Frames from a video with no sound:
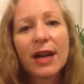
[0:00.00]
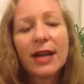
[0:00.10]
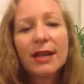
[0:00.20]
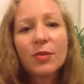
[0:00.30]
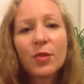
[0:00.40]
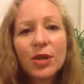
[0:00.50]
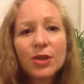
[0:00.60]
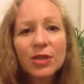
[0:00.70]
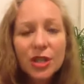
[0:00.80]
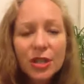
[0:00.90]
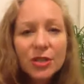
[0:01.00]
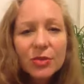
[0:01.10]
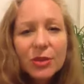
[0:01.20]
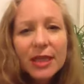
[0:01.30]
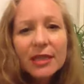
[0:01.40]
And when you start to
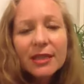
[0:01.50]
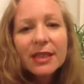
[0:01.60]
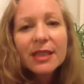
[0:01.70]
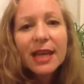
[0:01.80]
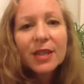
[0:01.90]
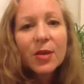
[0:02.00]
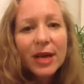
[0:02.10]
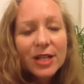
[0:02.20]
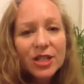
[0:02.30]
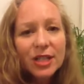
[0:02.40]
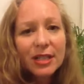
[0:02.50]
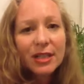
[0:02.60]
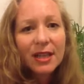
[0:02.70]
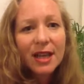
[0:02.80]
really look at that question,